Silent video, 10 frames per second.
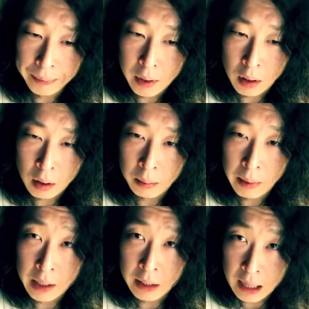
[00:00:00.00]

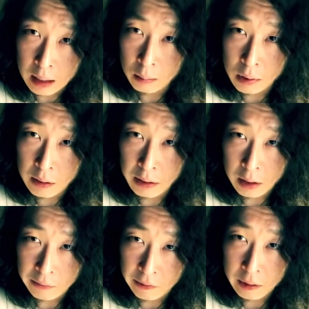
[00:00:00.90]
at
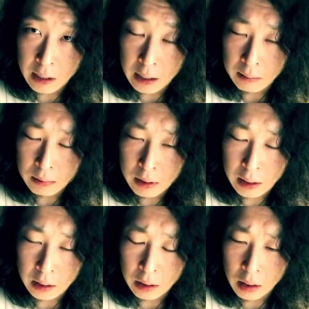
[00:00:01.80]
different times,
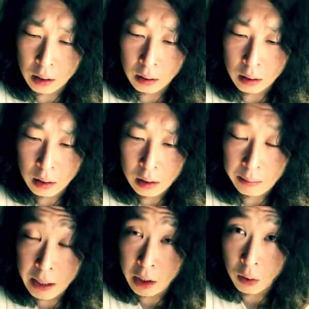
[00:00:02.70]
and
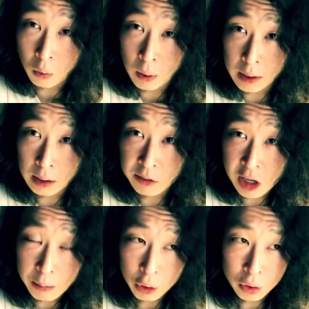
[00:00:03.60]
depending on what kind of
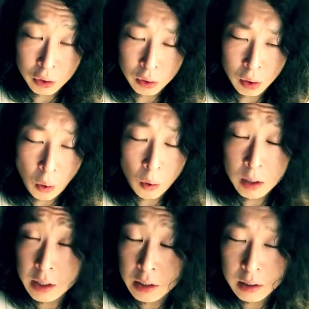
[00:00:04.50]
job you do, all
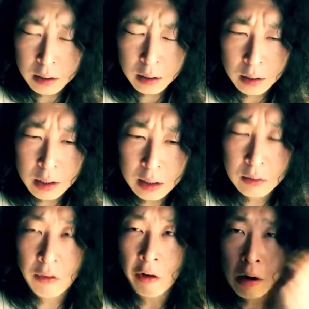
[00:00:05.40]
these
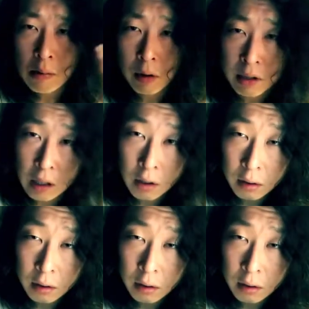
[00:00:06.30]
variables are